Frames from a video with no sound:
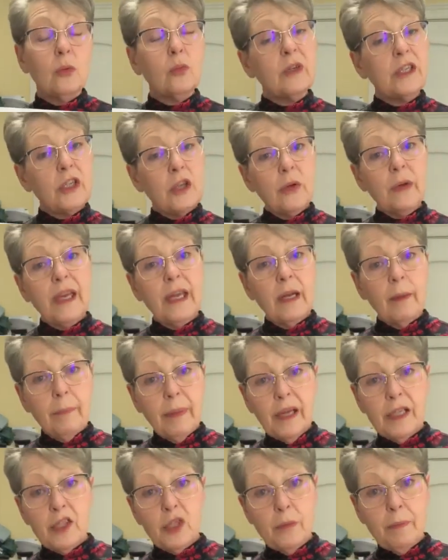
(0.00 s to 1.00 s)
So when you get a
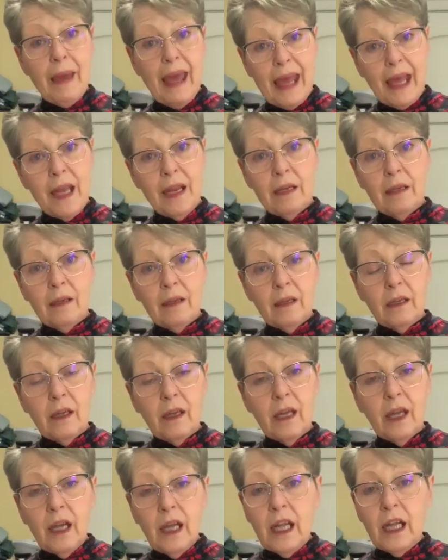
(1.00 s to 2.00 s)
bunch made,
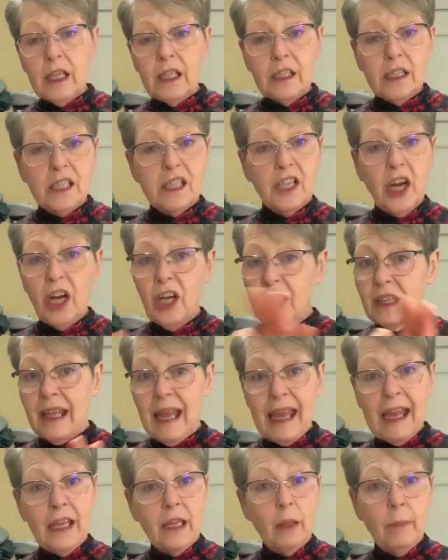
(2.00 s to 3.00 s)
start
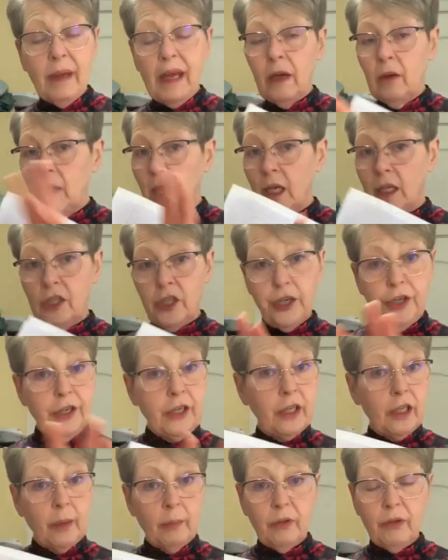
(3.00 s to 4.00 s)
laying them out and
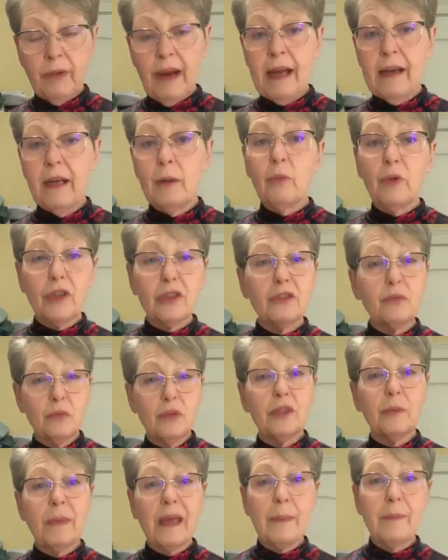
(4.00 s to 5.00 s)
turning them around, and
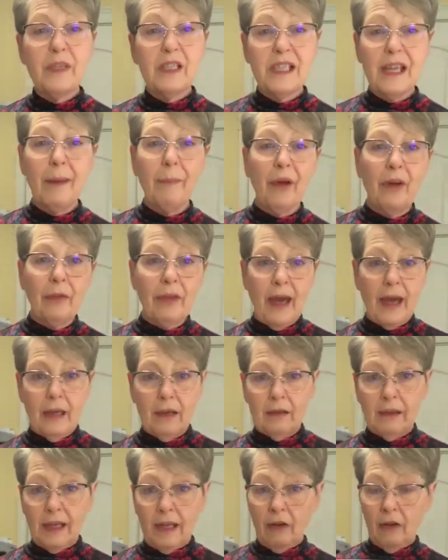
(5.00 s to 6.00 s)
we'll maybe demo
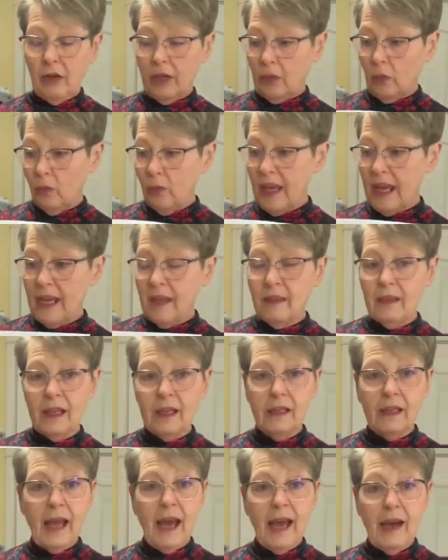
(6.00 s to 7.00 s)
that like on a week,
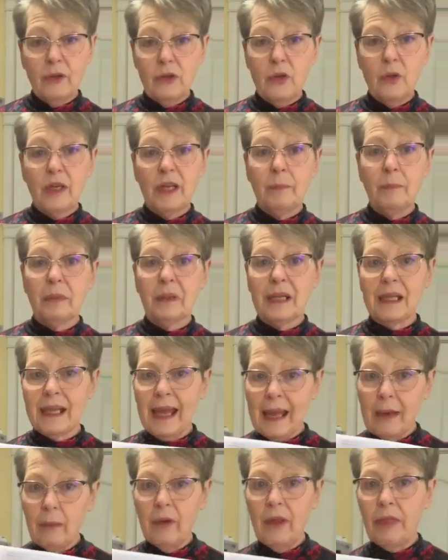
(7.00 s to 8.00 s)
that how you can
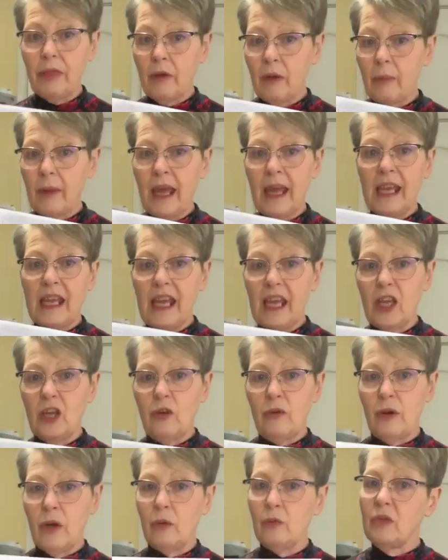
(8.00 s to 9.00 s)
play with them and get
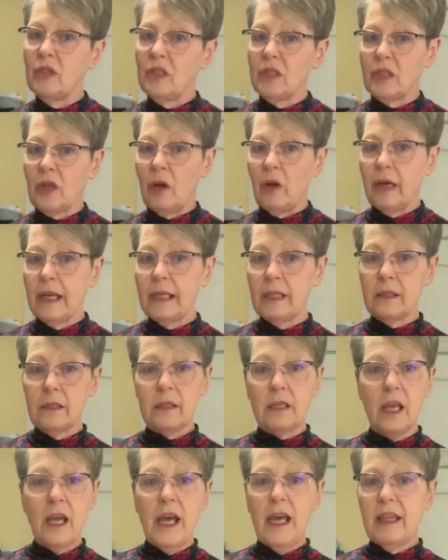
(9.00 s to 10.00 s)
your own
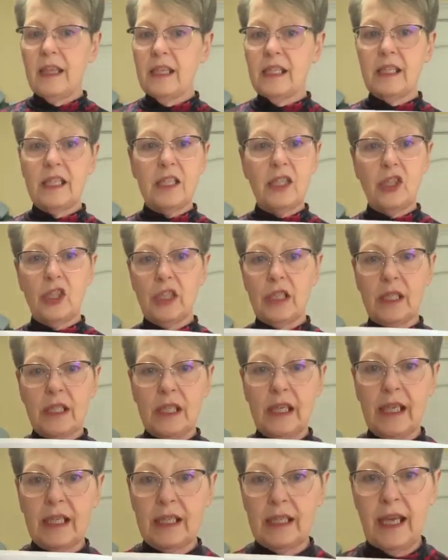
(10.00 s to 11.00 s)
designs. This is just
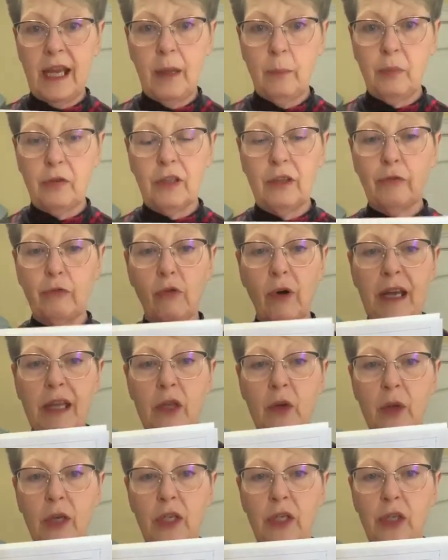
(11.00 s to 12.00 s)
an example of what
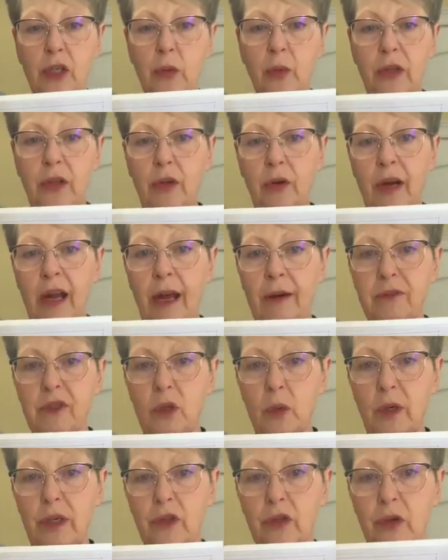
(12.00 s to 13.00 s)
you can do with your half
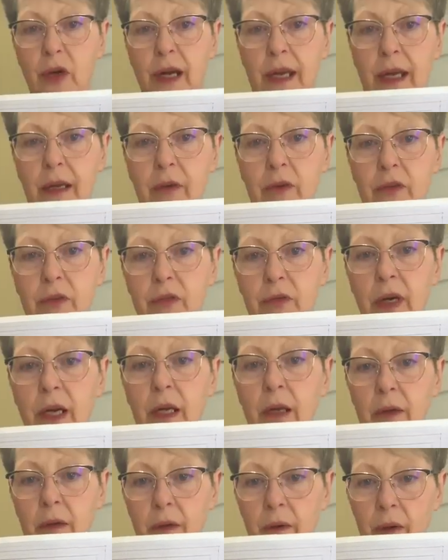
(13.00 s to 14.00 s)
square triangles,
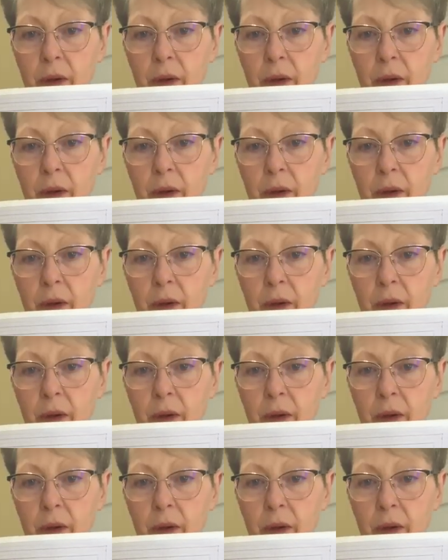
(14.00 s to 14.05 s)
right?